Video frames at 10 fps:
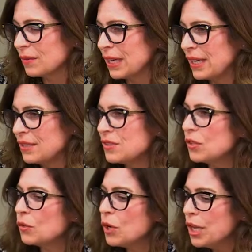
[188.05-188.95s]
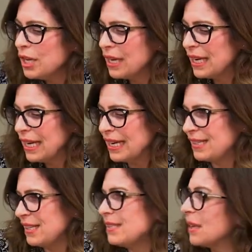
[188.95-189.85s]
Right. So
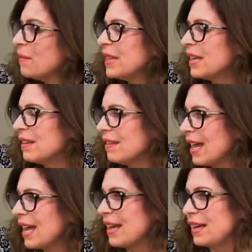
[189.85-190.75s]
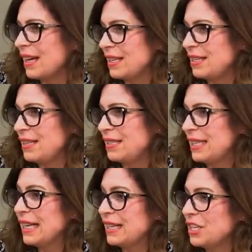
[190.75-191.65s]
is this something that a
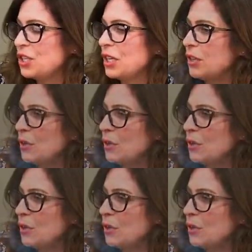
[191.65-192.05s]
technician